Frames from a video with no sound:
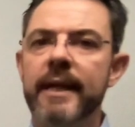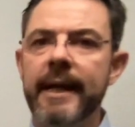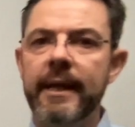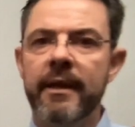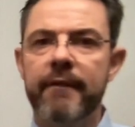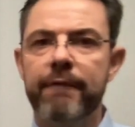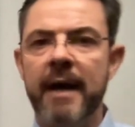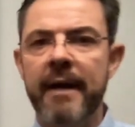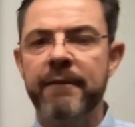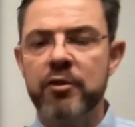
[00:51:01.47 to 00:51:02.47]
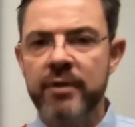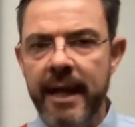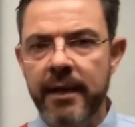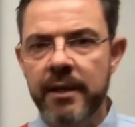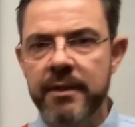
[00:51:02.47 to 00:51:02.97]
need in five to
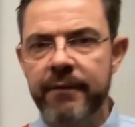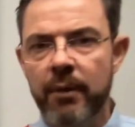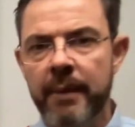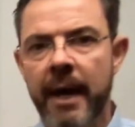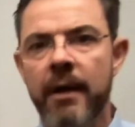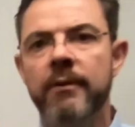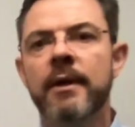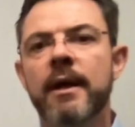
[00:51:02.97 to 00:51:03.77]
10 years from now